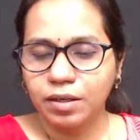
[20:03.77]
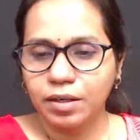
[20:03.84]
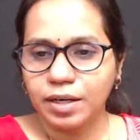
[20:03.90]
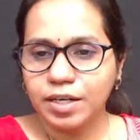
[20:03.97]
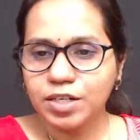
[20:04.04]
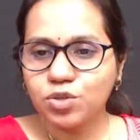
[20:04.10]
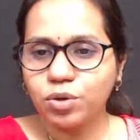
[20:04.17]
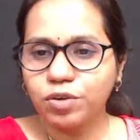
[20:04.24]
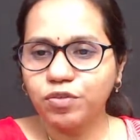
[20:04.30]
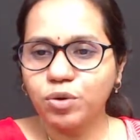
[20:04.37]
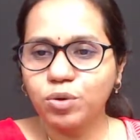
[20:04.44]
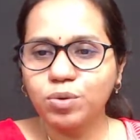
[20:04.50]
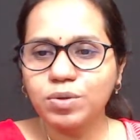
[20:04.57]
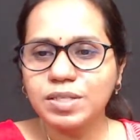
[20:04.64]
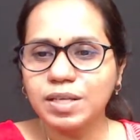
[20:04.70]
right? So if
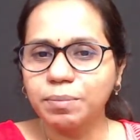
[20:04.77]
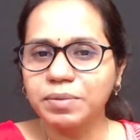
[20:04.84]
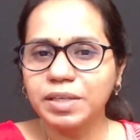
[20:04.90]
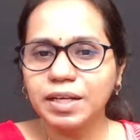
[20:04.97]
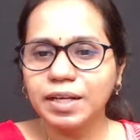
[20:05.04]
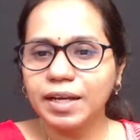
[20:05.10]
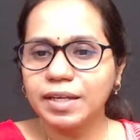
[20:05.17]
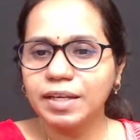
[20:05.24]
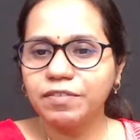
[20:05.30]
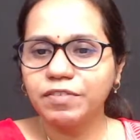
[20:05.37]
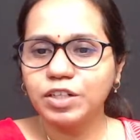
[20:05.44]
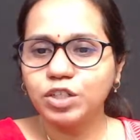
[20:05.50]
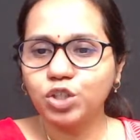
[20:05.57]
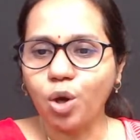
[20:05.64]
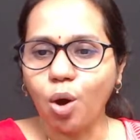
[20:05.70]
you do something like
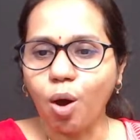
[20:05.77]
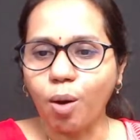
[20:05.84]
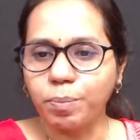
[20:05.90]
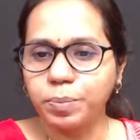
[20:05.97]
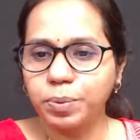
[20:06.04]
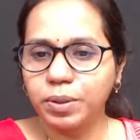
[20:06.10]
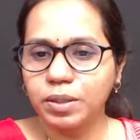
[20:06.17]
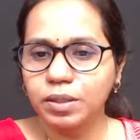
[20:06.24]
even top,